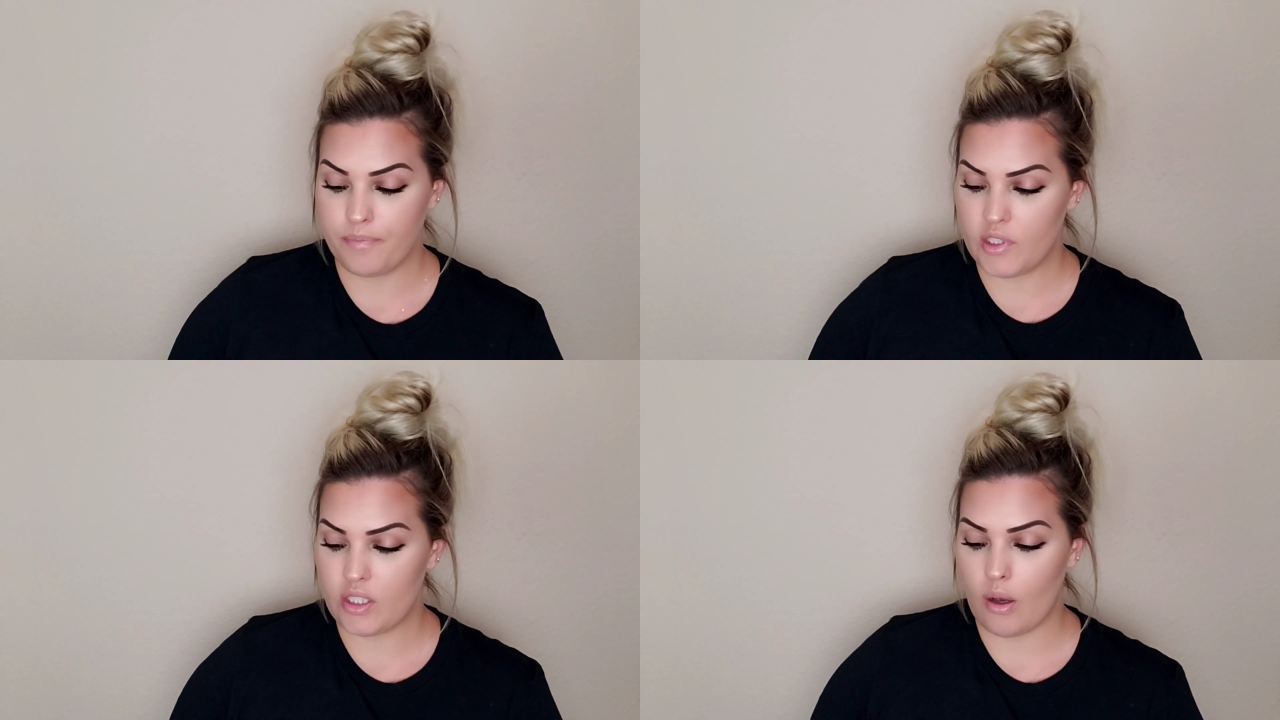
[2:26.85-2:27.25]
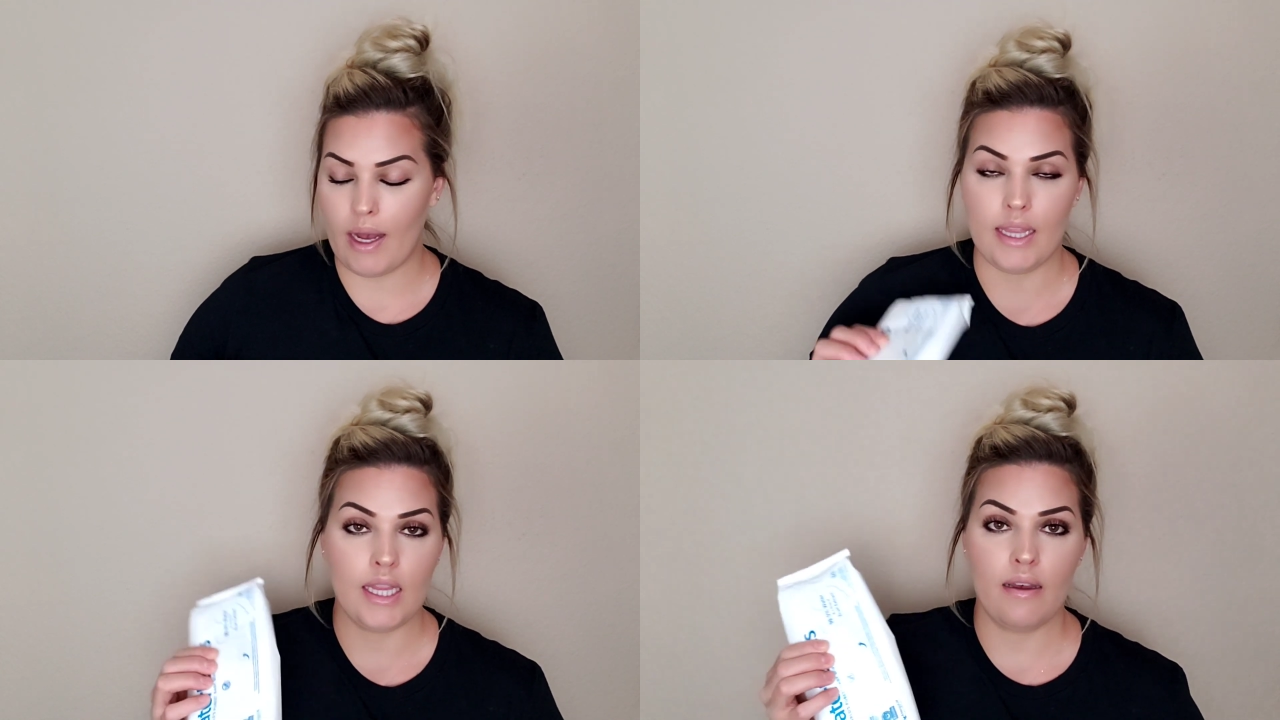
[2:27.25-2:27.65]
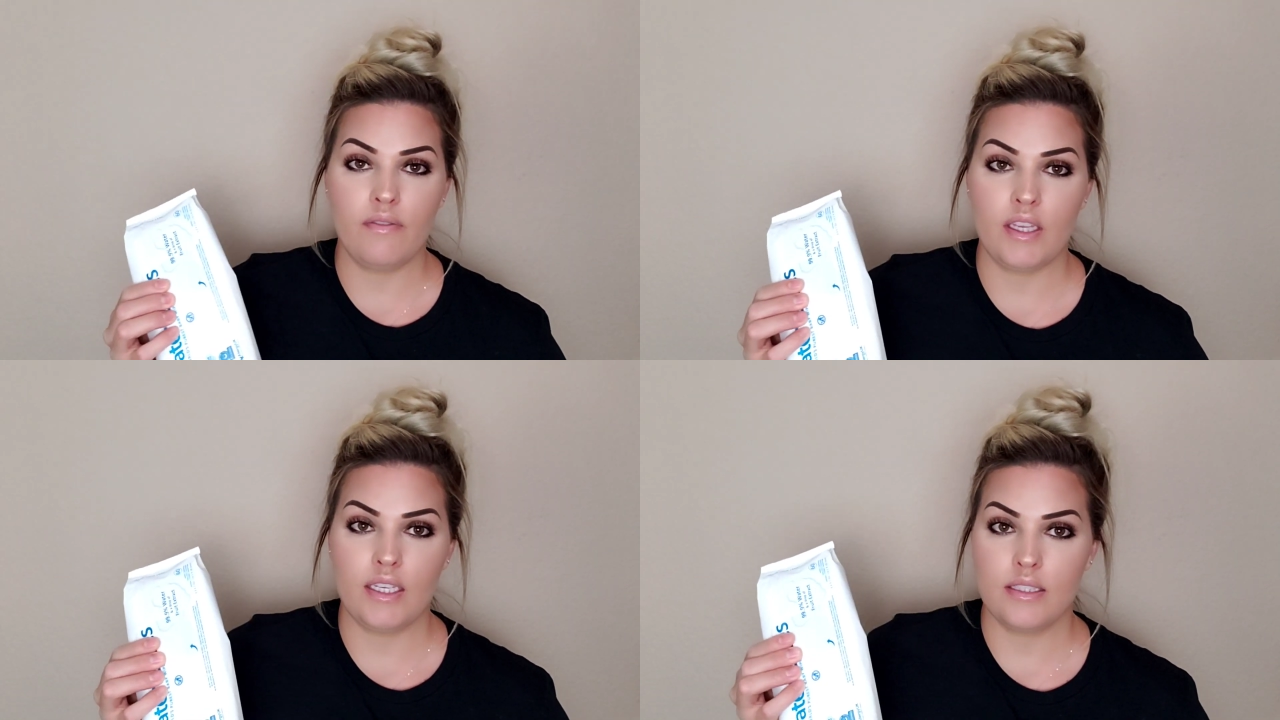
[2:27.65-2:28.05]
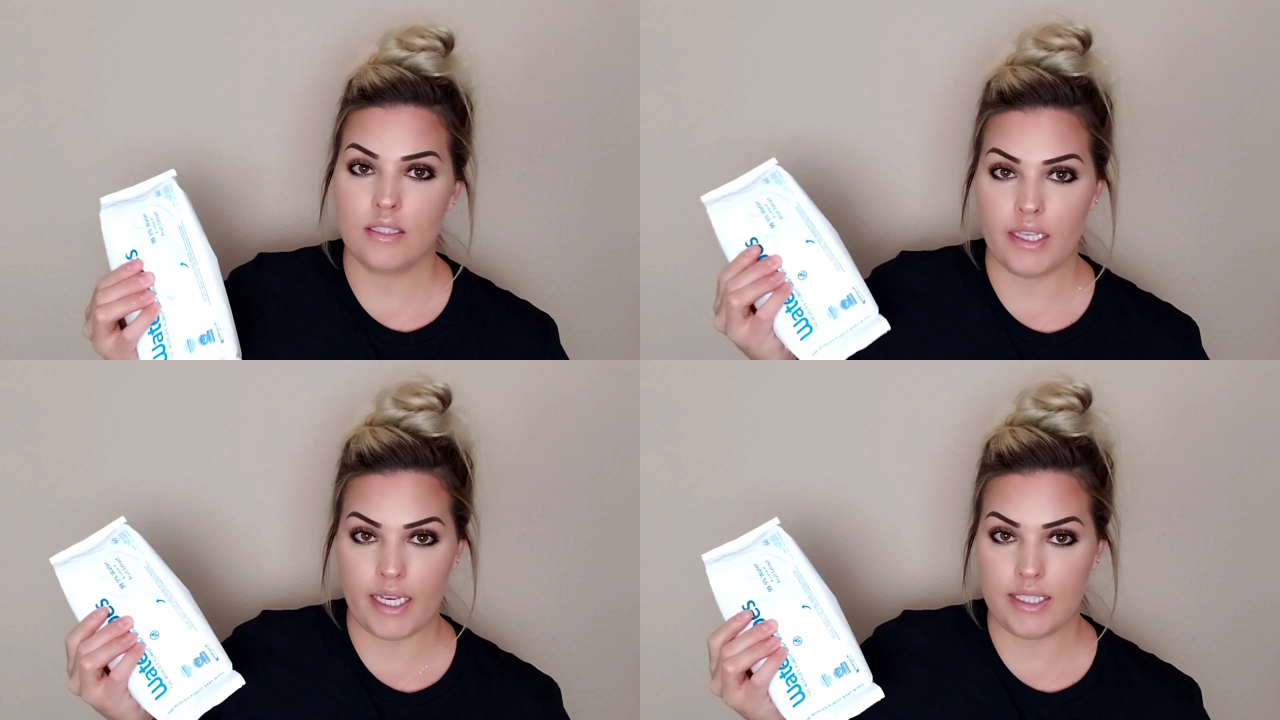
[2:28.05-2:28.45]
So I love these.
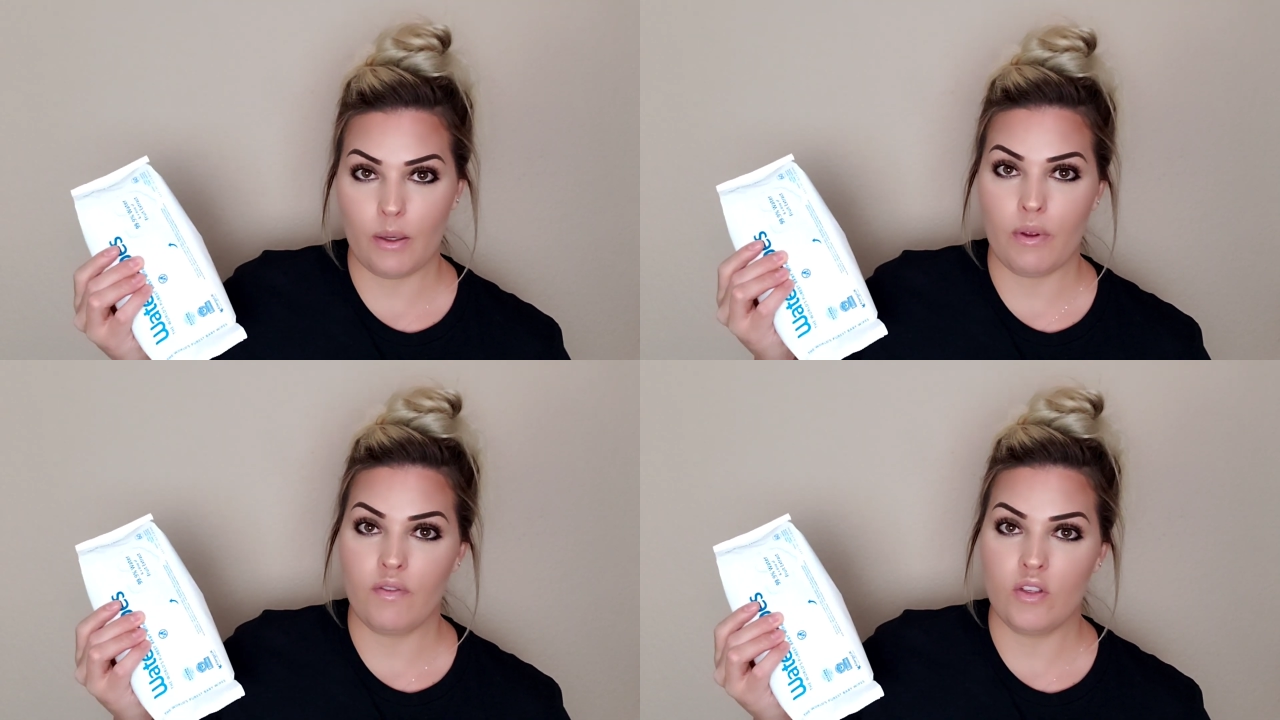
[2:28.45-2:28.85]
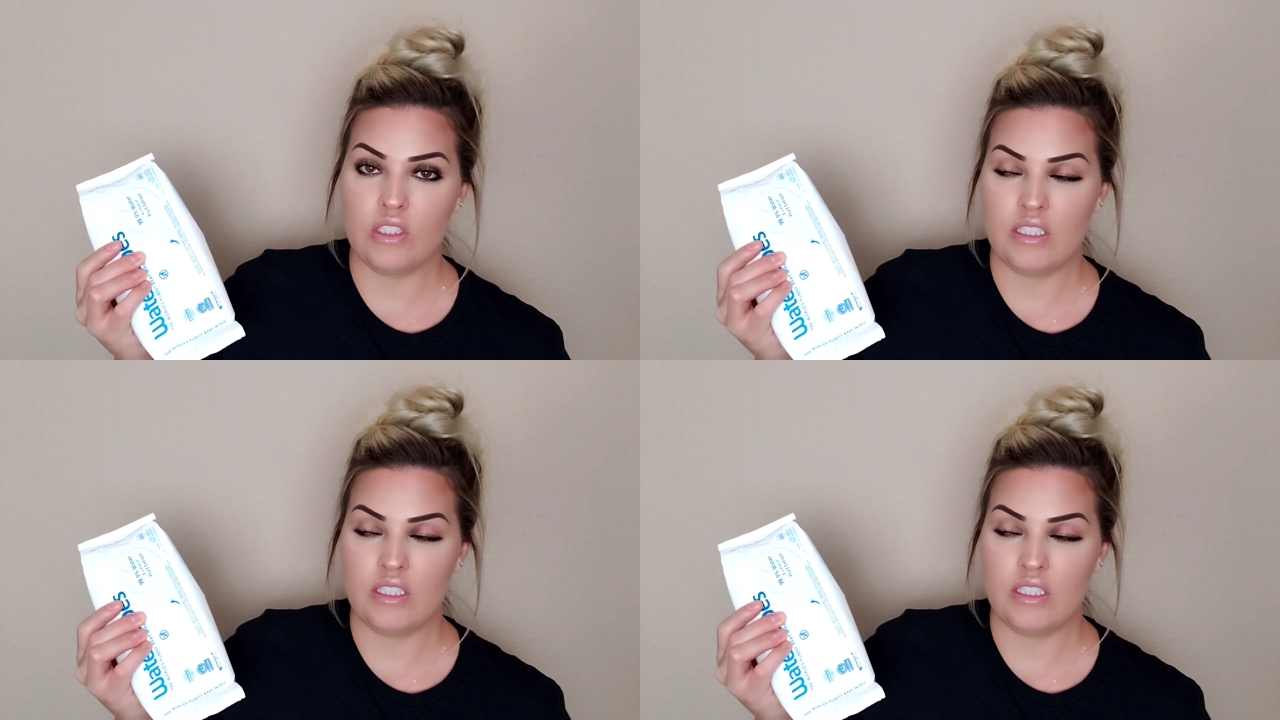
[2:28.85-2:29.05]
Like I said, we've used